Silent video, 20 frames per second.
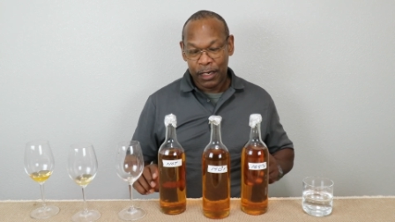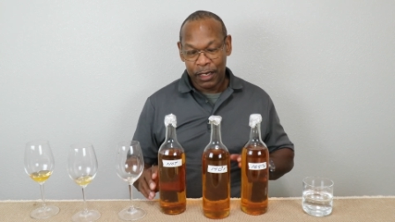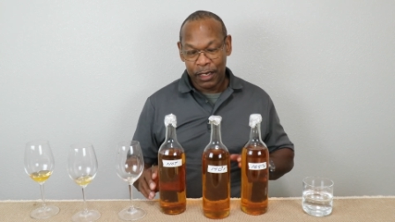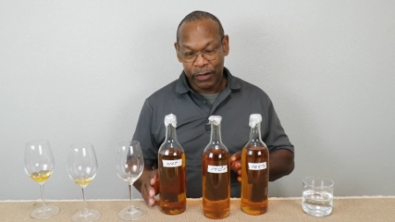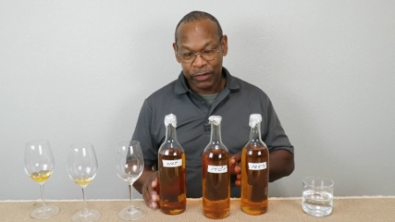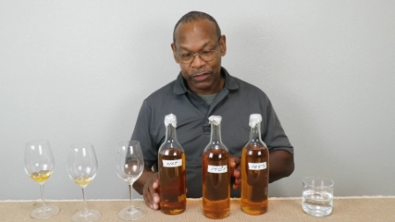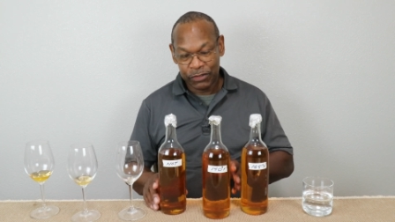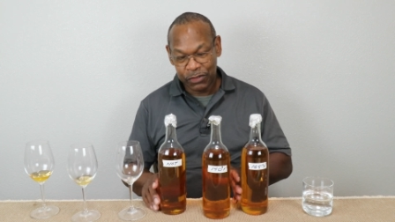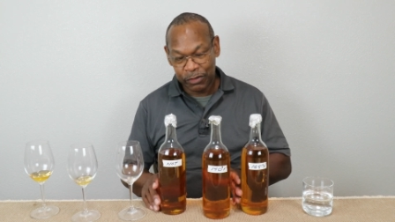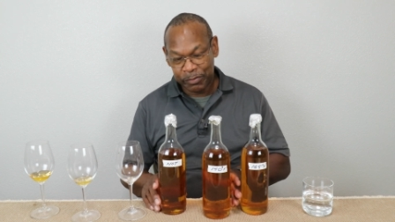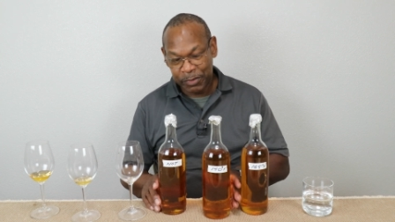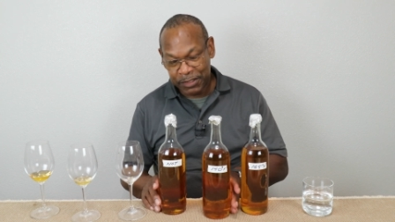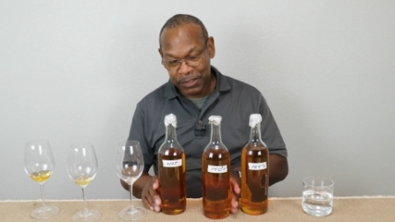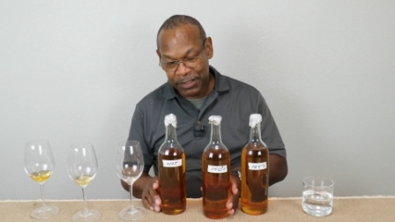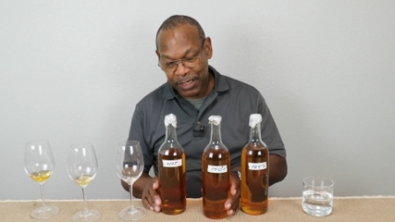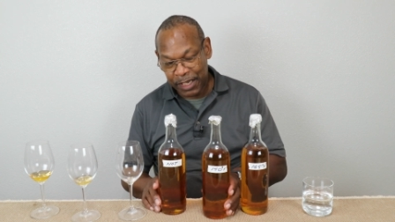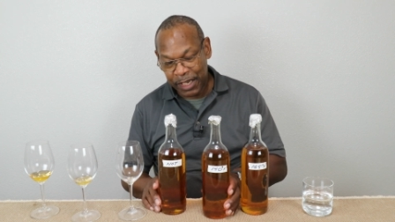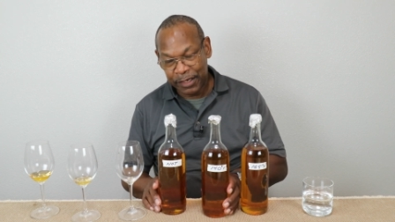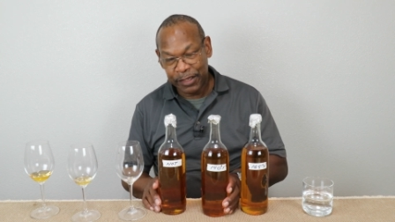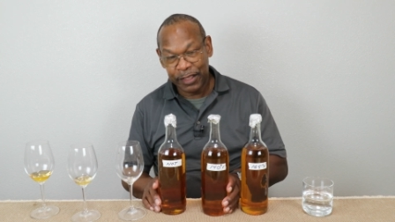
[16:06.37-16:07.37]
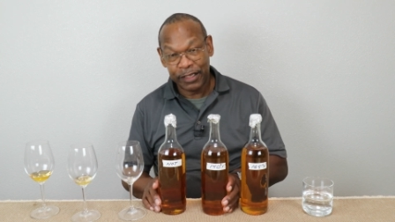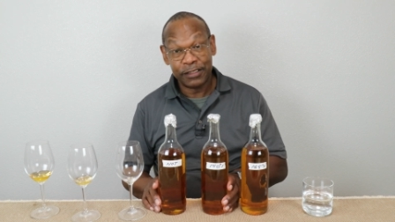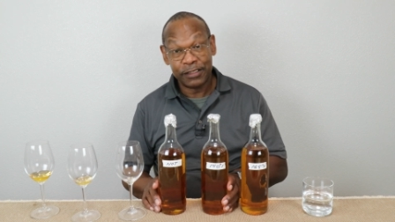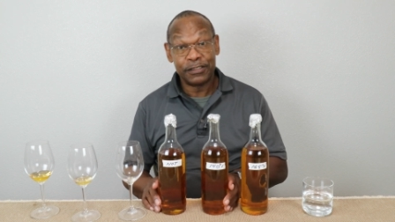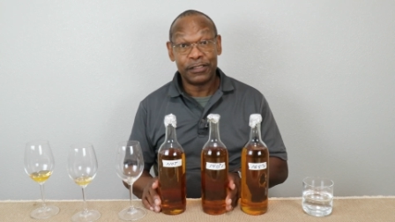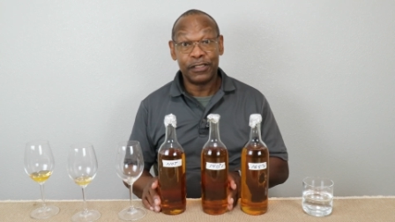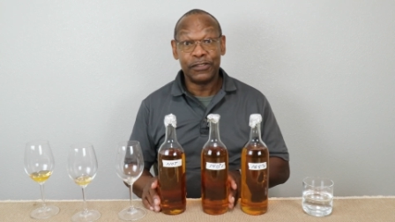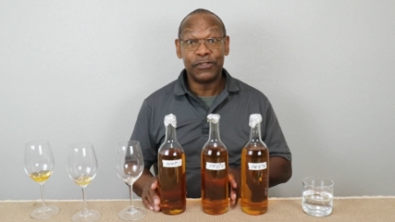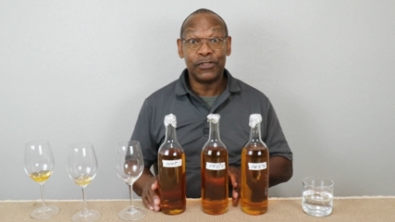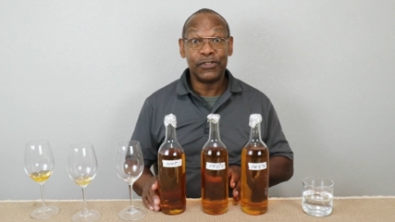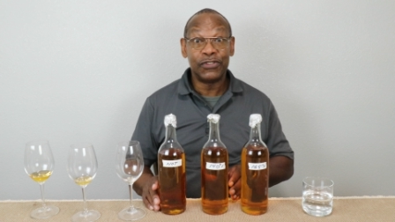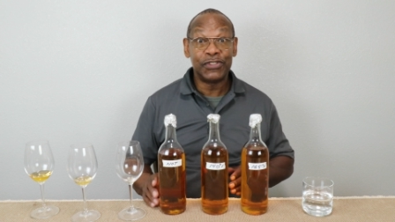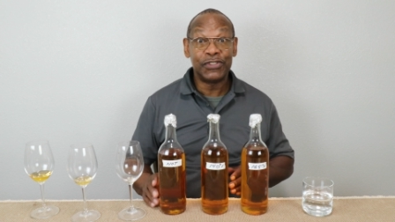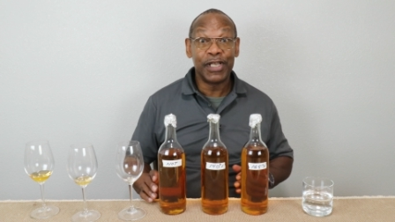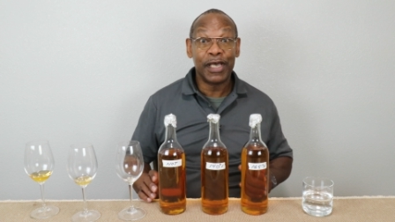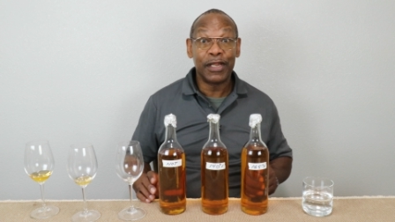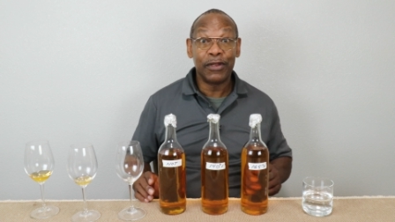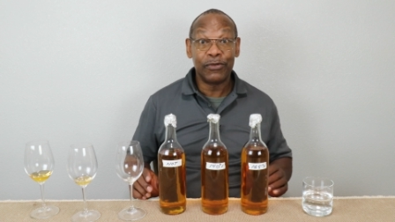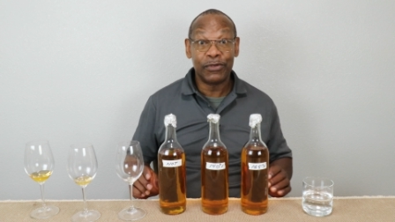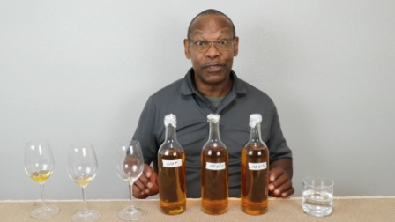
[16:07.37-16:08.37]
Now, it should be said that since this
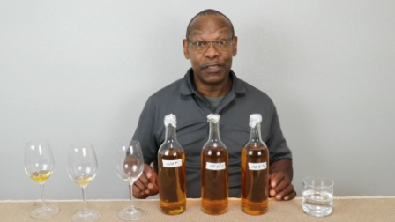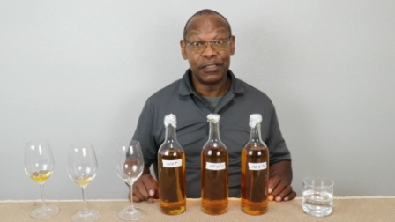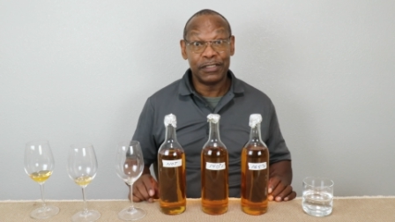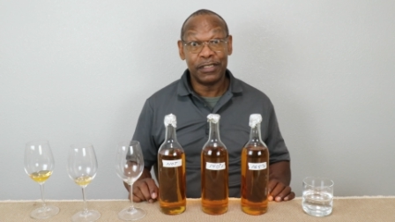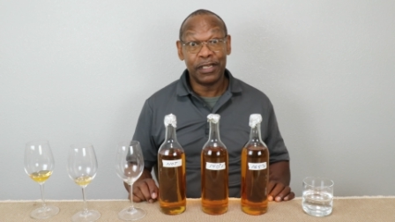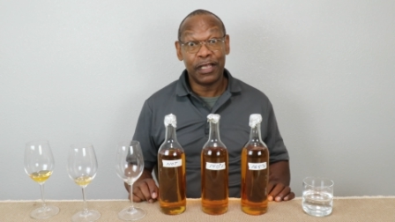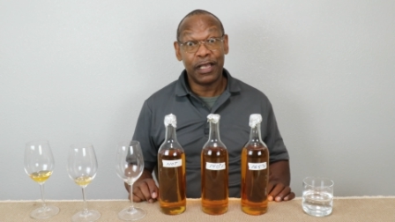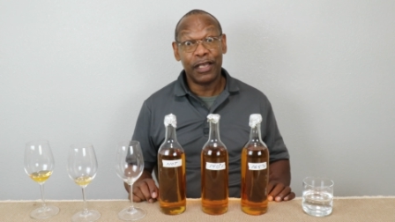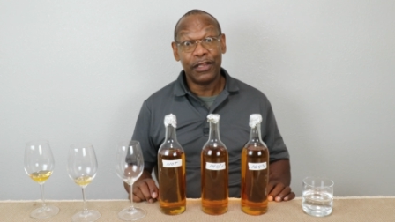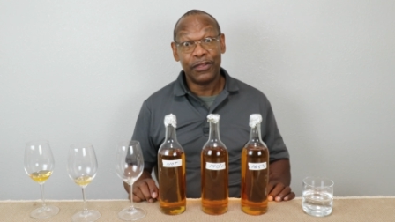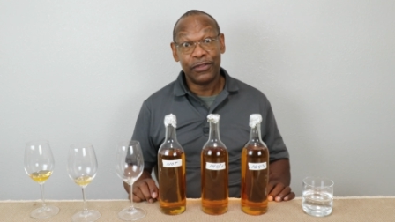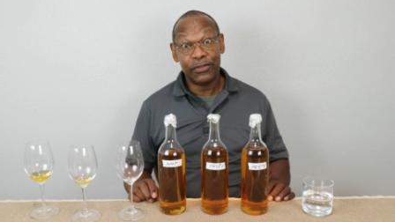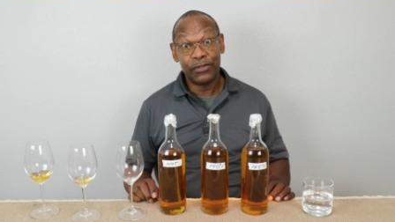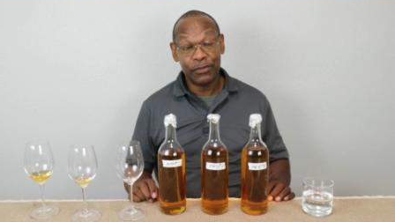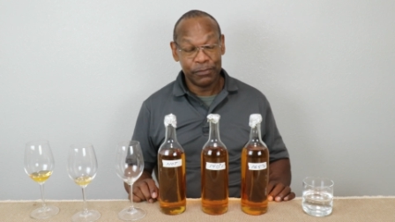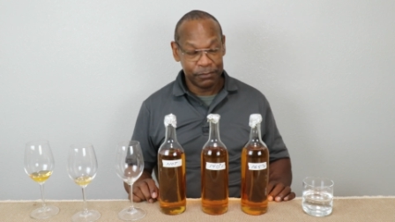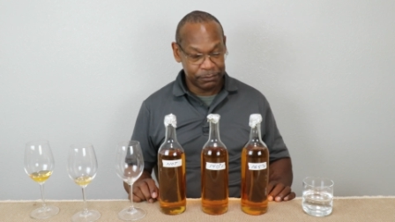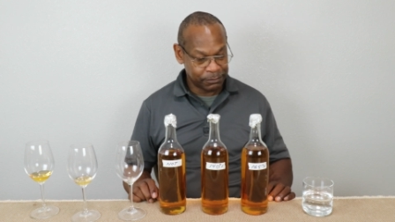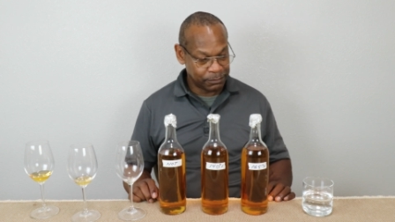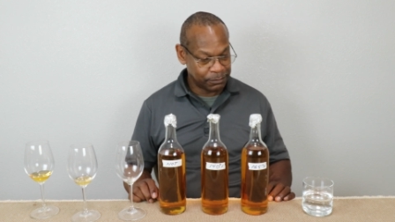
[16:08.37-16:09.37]
channel does not, to